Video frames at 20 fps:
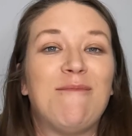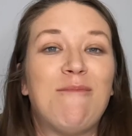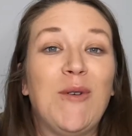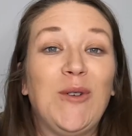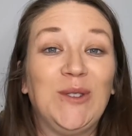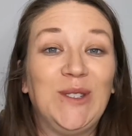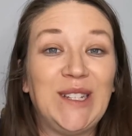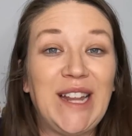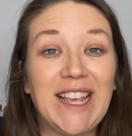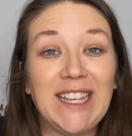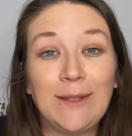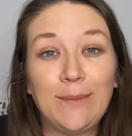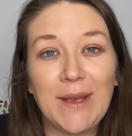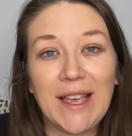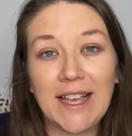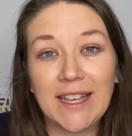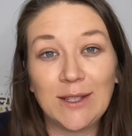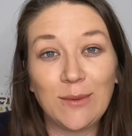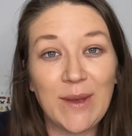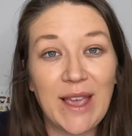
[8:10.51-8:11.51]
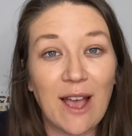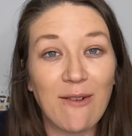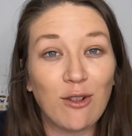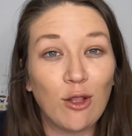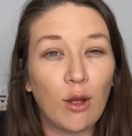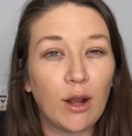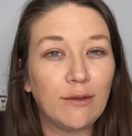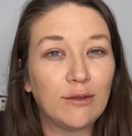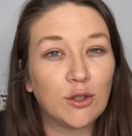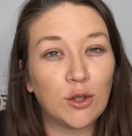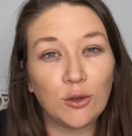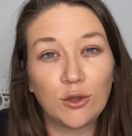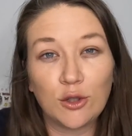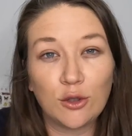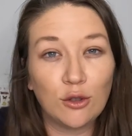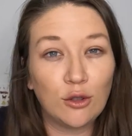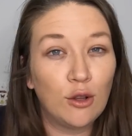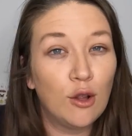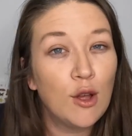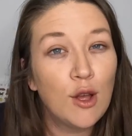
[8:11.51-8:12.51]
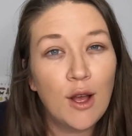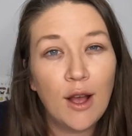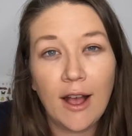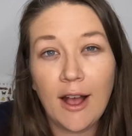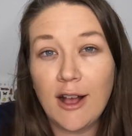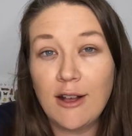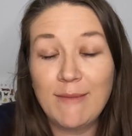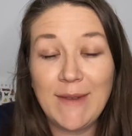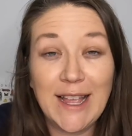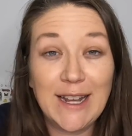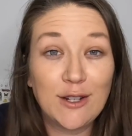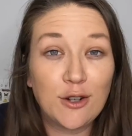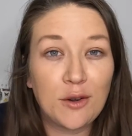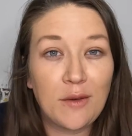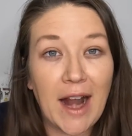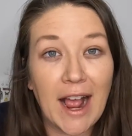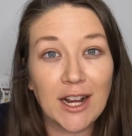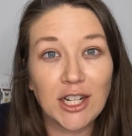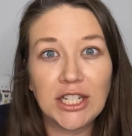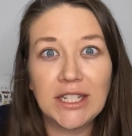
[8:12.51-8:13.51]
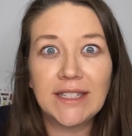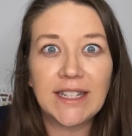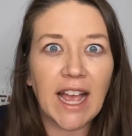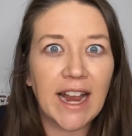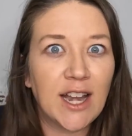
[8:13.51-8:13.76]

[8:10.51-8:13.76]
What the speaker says: most days, because we have a lot of social interactions.